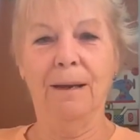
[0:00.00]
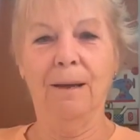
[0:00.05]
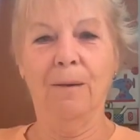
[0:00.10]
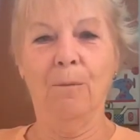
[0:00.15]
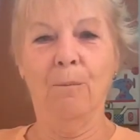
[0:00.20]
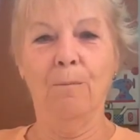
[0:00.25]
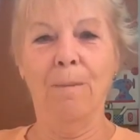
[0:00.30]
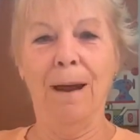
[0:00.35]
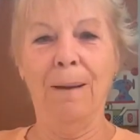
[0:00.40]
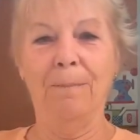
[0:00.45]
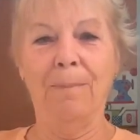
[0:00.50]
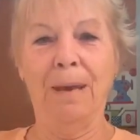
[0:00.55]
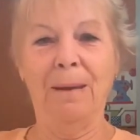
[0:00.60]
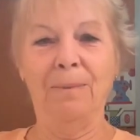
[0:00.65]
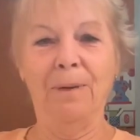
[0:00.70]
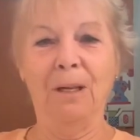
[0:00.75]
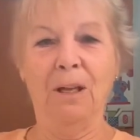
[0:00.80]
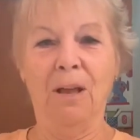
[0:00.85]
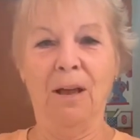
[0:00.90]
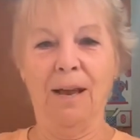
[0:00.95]
my
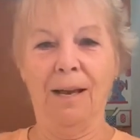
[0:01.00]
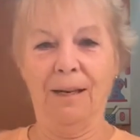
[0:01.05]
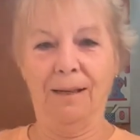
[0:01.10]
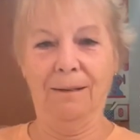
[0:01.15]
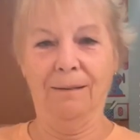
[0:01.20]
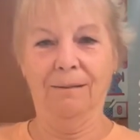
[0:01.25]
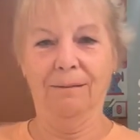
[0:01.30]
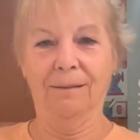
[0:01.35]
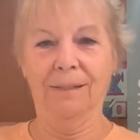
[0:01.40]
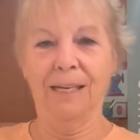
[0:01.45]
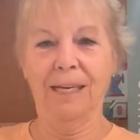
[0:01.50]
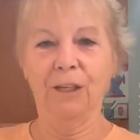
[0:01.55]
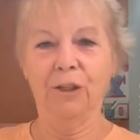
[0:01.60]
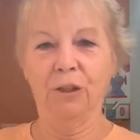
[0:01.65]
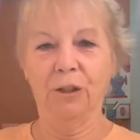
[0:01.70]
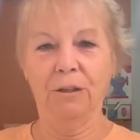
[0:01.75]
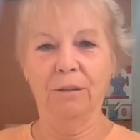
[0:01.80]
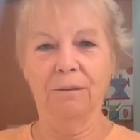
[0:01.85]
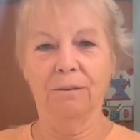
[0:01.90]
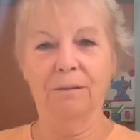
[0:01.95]
Baby Lock
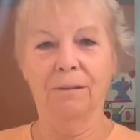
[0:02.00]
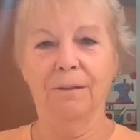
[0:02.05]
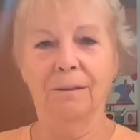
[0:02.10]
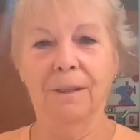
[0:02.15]
t-shirt.